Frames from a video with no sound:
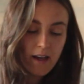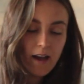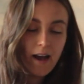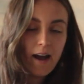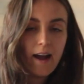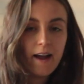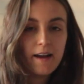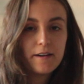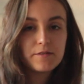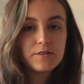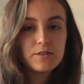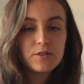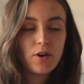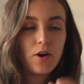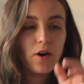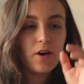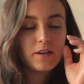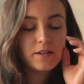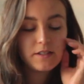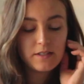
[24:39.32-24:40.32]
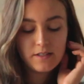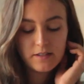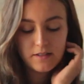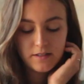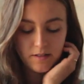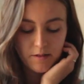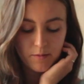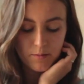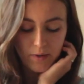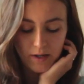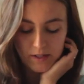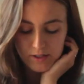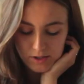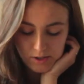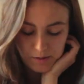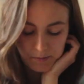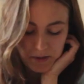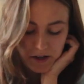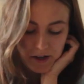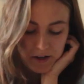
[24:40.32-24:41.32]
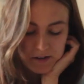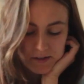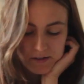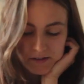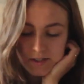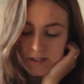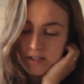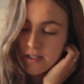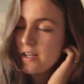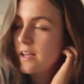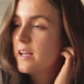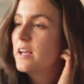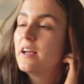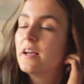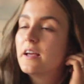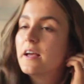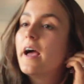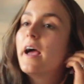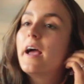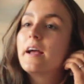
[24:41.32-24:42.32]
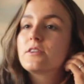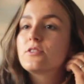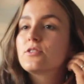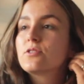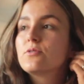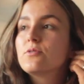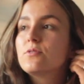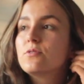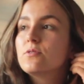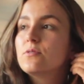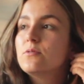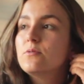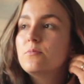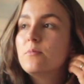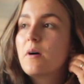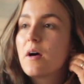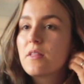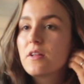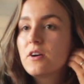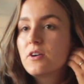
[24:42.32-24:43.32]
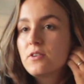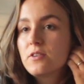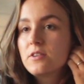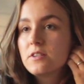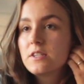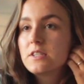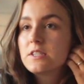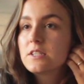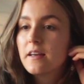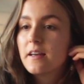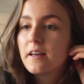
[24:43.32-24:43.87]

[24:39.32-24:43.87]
I haven't talked much about actual motherhood,